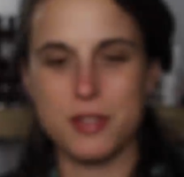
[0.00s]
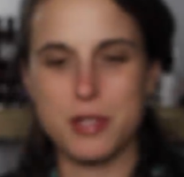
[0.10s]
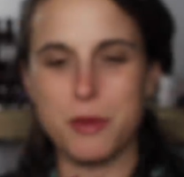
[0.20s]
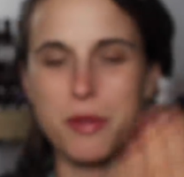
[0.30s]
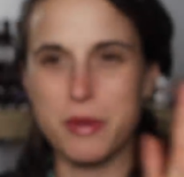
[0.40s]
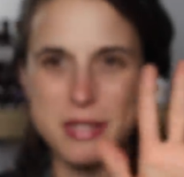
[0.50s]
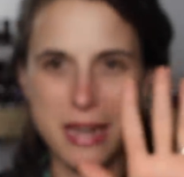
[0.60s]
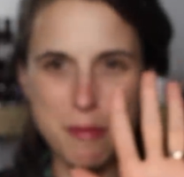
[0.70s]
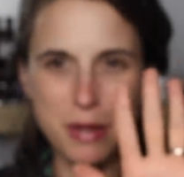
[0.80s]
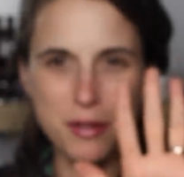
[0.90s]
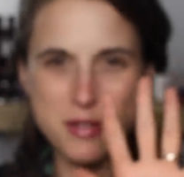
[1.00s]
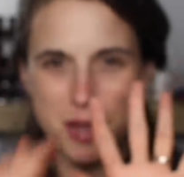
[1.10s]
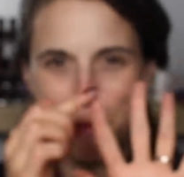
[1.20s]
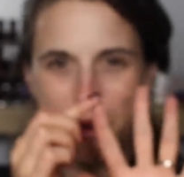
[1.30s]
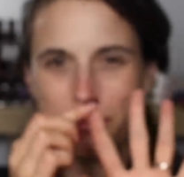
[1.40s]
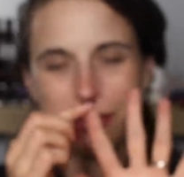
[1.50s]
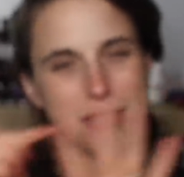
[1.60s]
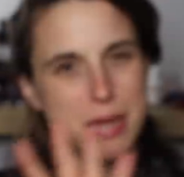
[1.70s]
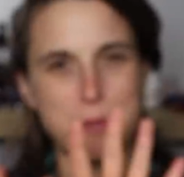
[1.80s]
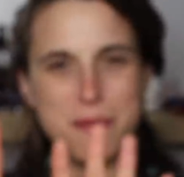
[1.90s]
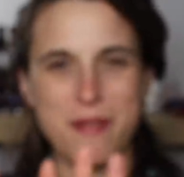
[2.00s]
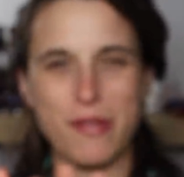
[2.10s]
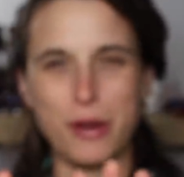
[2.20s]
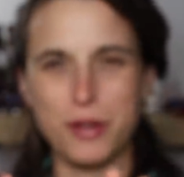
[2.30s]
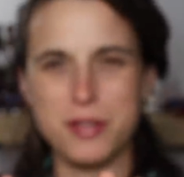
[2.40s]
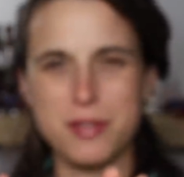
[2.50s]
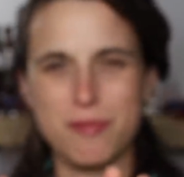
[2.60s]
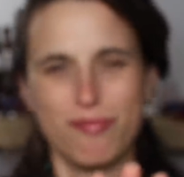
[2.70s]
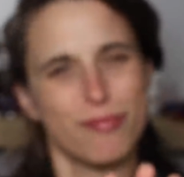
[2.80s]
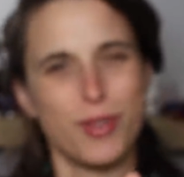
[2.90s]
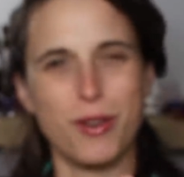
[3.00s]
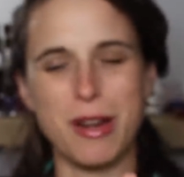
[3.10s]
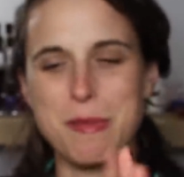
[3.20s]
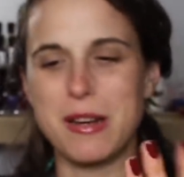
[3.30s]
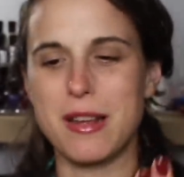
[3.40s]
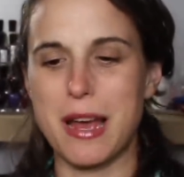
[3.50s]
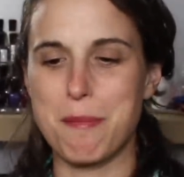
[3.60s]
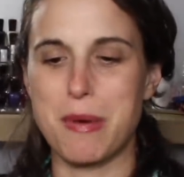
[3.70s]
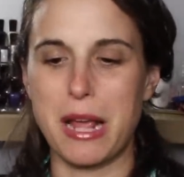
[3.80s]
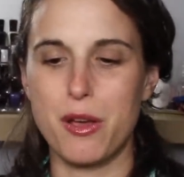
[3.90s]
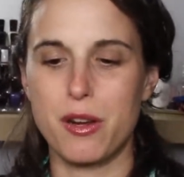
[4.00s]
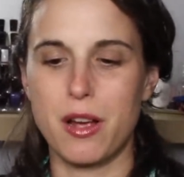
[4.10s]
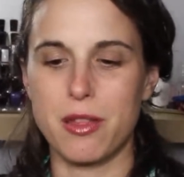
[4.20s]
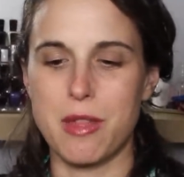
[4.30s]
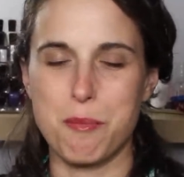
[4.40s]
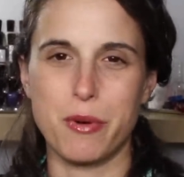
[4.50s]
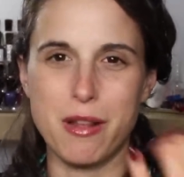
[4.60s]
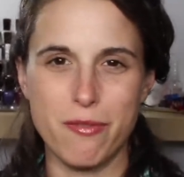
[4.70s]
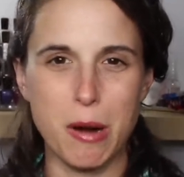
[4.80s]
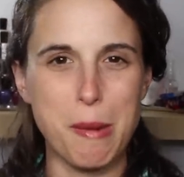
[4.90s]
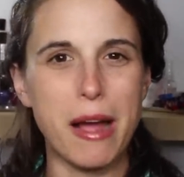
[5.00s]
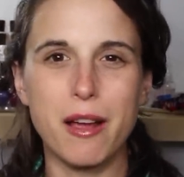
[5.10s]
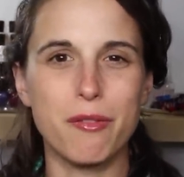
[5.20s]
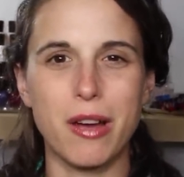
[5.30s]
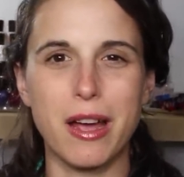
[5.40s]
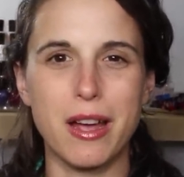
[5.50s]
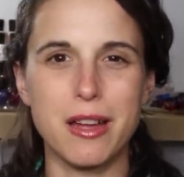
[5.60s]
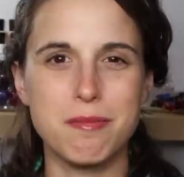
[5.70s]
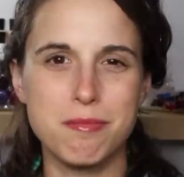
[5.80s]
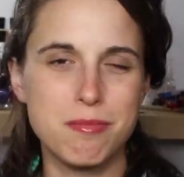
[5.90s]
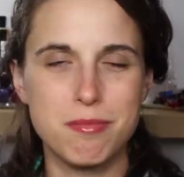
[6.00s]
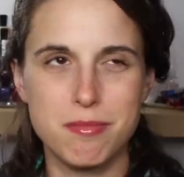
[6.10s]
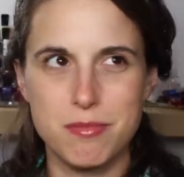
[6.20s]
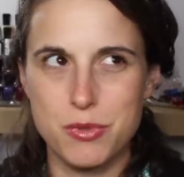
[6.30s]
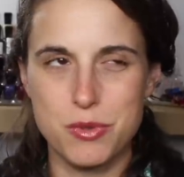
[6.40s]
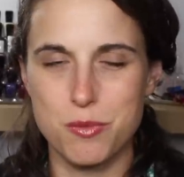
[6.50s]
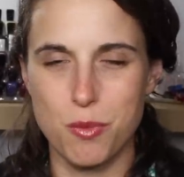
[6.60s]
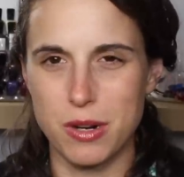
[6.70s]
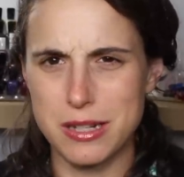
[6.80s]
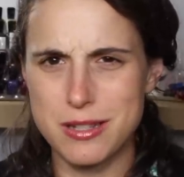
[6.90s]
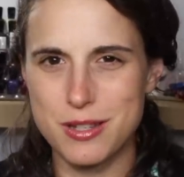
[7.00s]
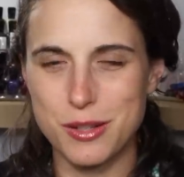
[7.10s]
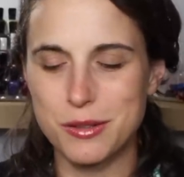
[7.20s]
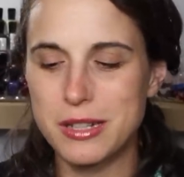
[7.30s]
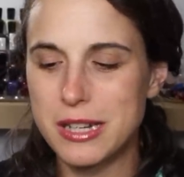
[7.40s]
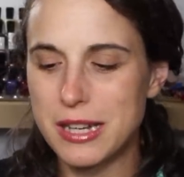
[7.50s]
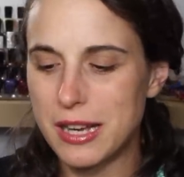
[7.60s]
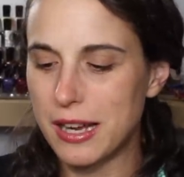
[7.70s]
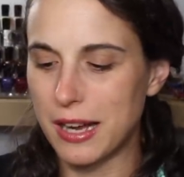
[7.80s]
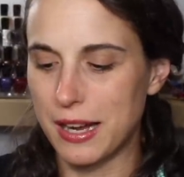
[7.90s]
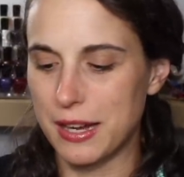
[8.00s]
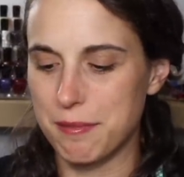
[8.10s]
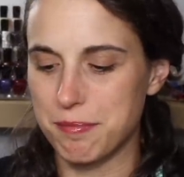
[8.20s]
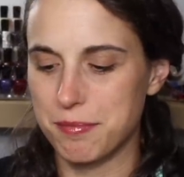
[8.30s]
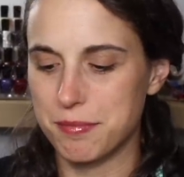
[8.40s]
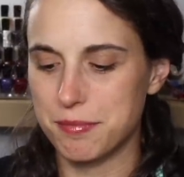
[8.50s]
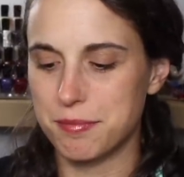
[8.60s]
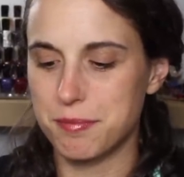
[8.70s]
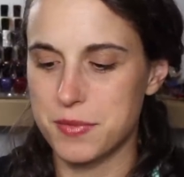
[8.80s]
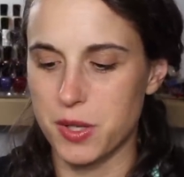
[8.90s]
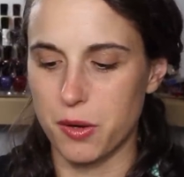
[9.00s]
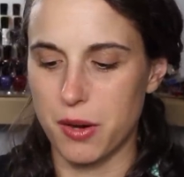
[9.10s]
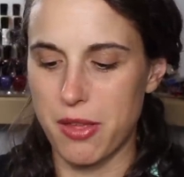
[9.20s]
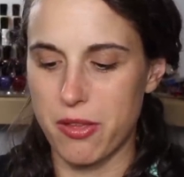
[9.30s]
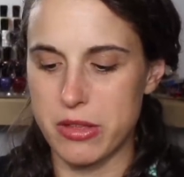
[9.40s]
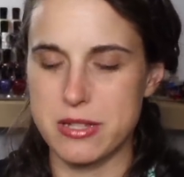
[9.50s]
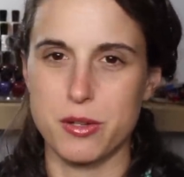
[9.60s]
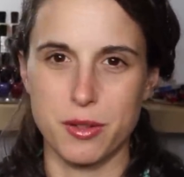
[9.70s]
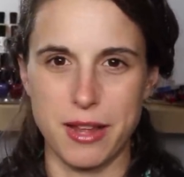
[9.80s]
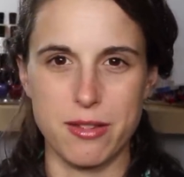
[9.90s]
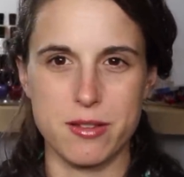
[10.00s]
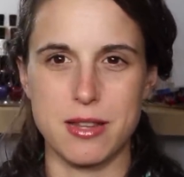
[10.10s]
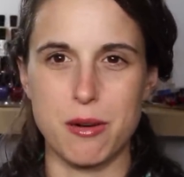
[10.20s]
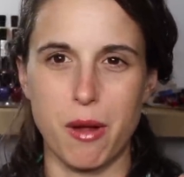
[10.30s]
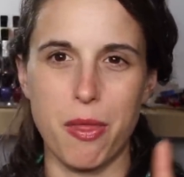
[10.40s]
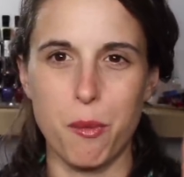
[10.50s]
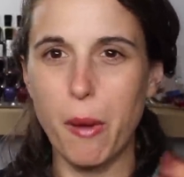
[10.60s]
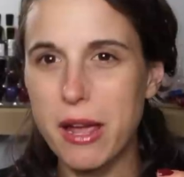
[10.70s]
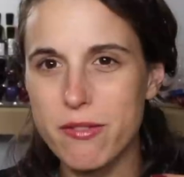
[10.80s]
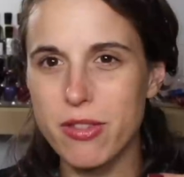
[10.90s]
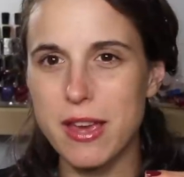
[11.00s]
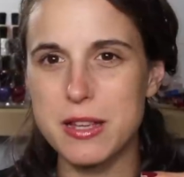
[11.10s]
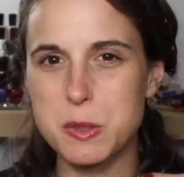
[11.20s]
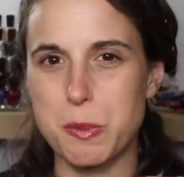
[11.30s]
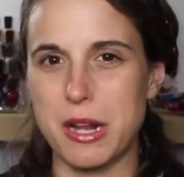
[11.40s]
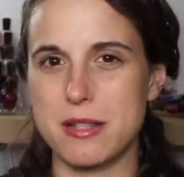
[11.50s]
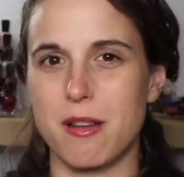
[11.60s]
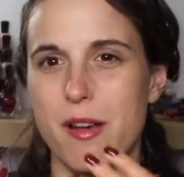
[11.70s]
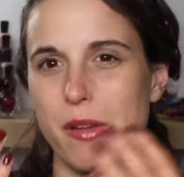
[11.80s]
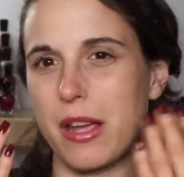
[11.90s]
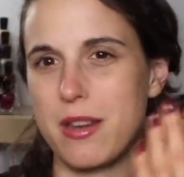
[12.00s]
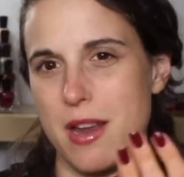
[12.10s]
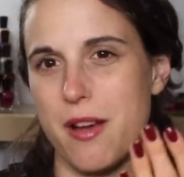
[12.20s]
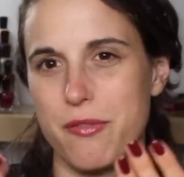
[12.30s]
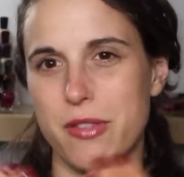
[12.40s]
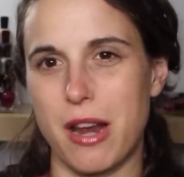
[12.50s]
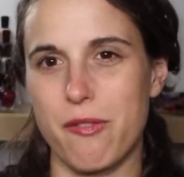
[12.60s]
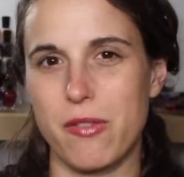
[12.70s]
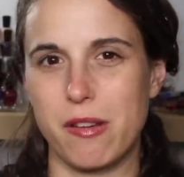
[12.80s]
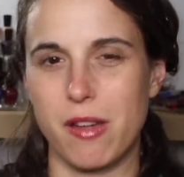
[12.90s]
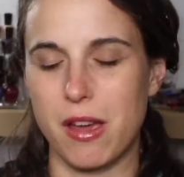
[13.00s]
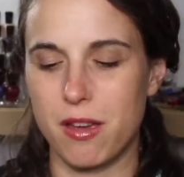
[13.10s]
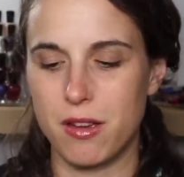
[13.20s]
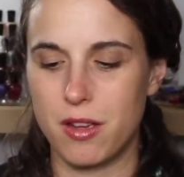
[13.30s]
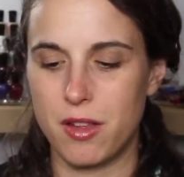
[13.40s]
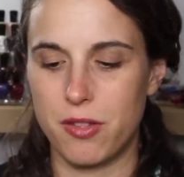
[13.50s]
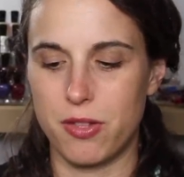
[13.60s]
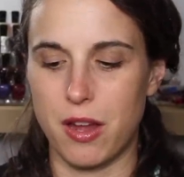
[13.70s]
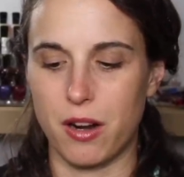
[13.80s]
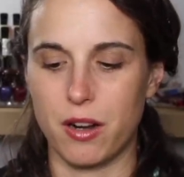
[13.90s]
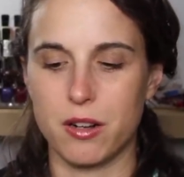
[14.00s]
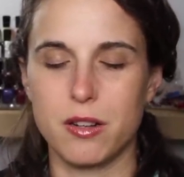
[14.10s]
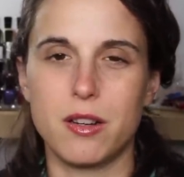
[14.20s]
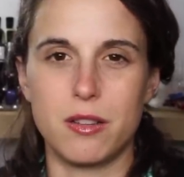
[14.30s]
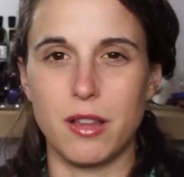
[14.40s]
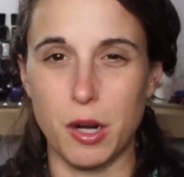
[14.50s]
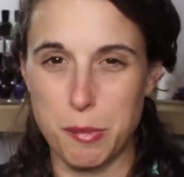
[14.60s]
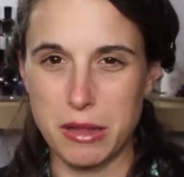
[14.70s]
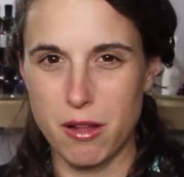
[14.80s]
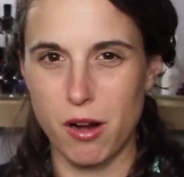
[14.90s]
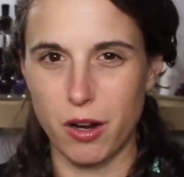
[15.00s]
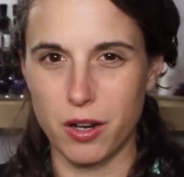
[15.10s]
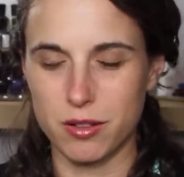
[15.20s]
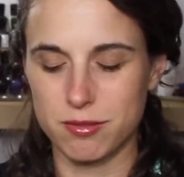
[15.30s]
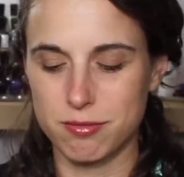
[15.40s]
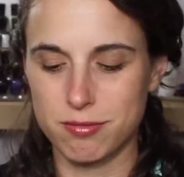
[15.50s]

2 or 3 centimeters above like the tip of my fingers, you know what I mean? But I could cut them pretty far back if I wanted to. So I think this is a good length because they don't get in the way of things, but I still have like enough that I feel like they're a little bit longer.